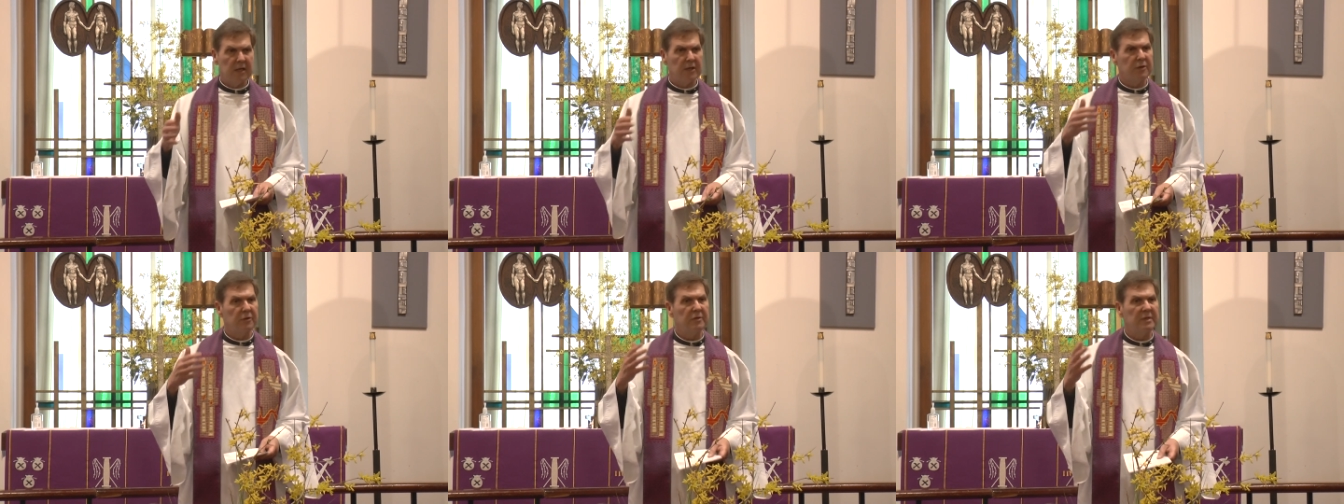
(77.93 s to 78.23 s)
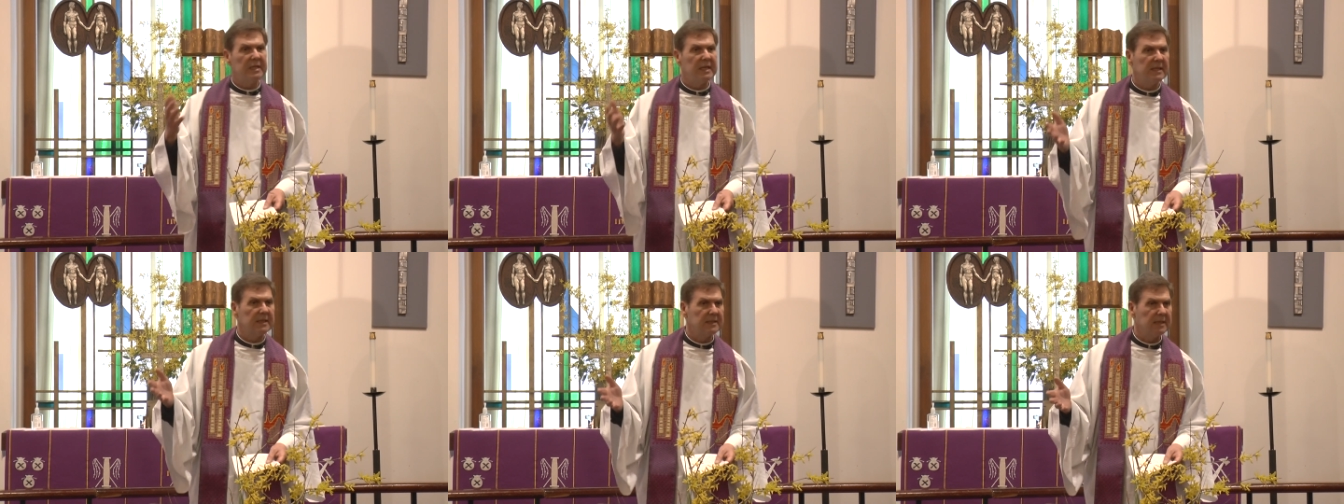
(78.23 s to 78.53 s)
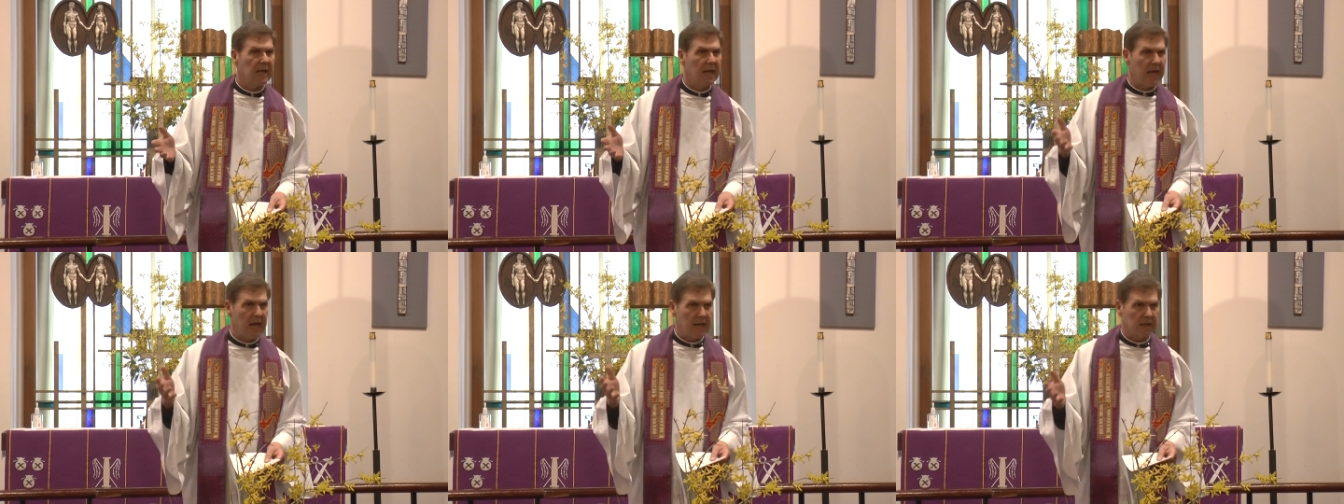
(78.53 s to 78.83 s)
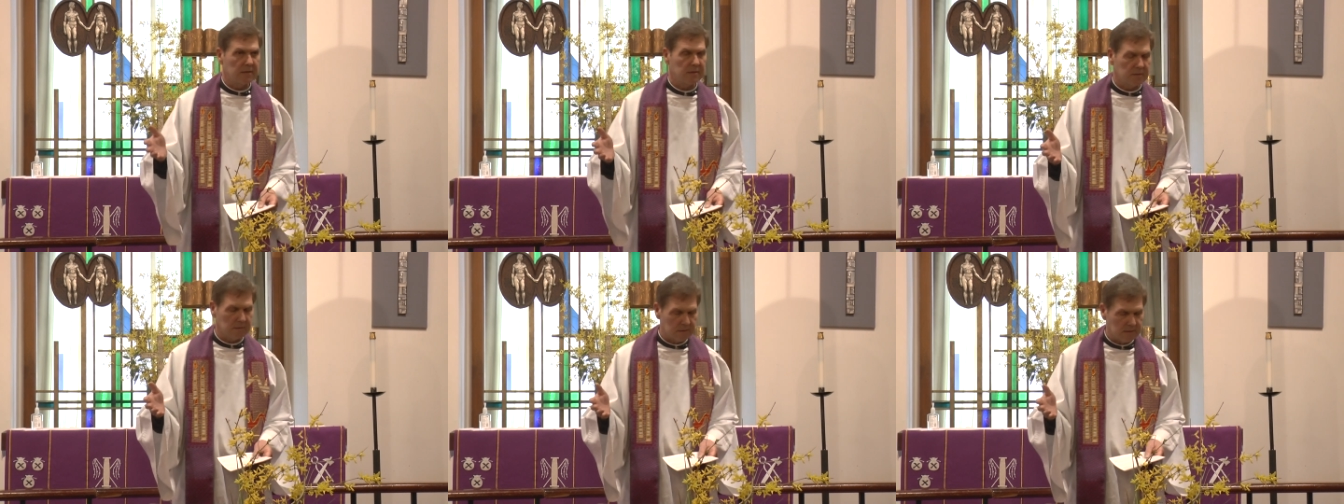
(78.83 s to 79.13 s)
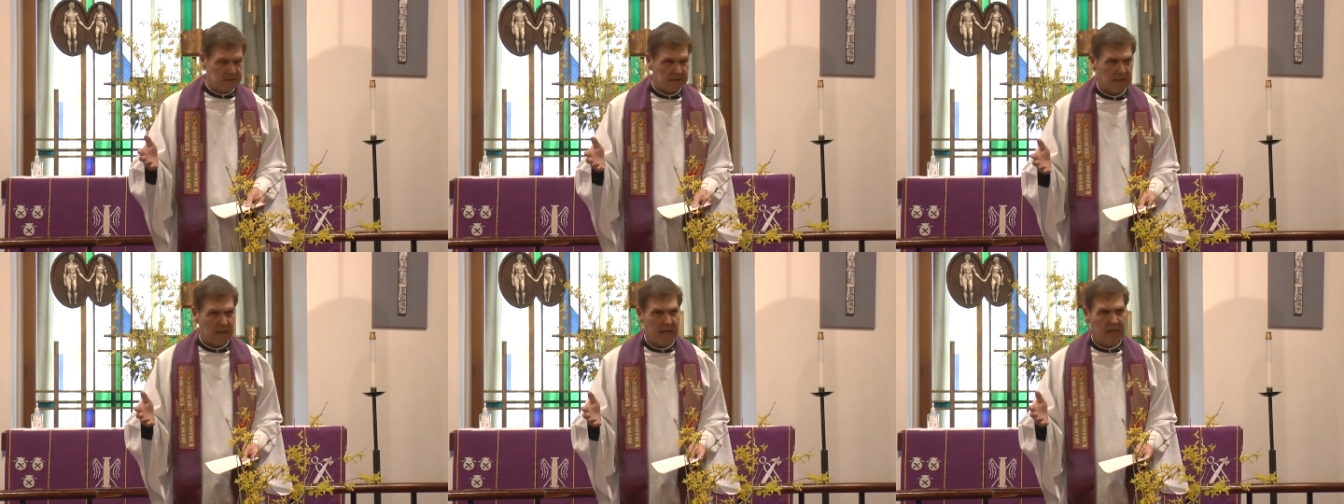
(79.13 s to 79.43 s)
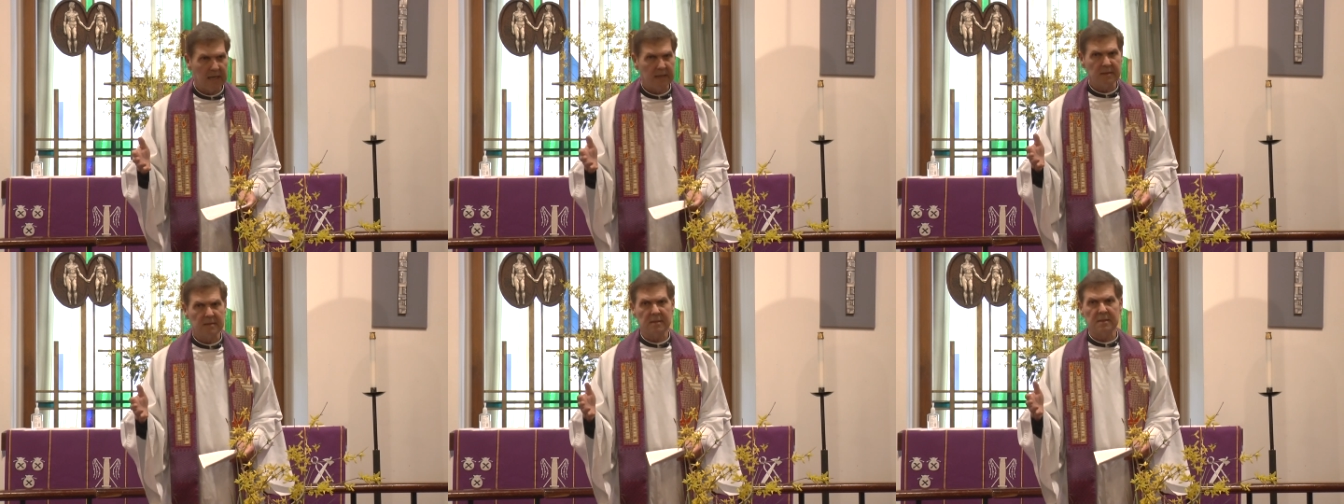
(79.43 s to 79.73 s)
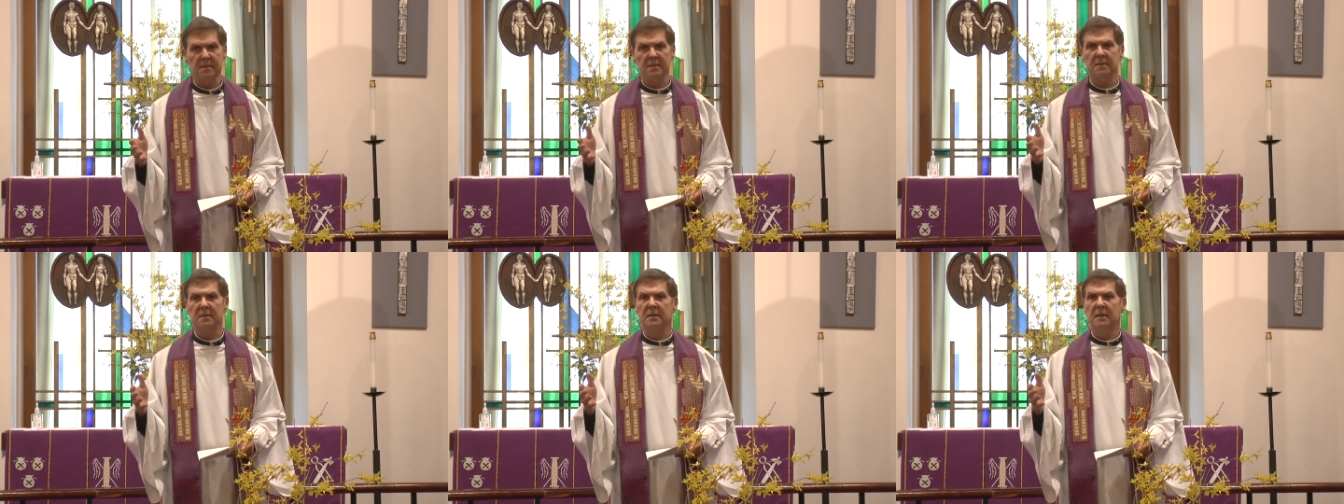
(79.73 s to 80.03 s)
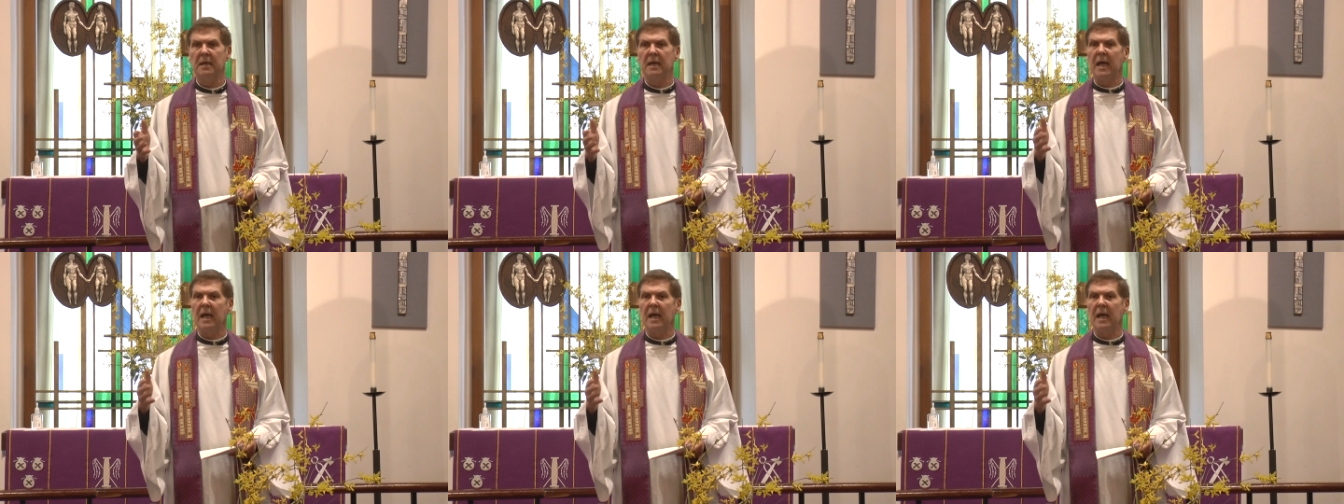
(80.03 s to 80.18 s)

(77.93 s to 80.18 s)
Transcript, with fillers: You need to exercise,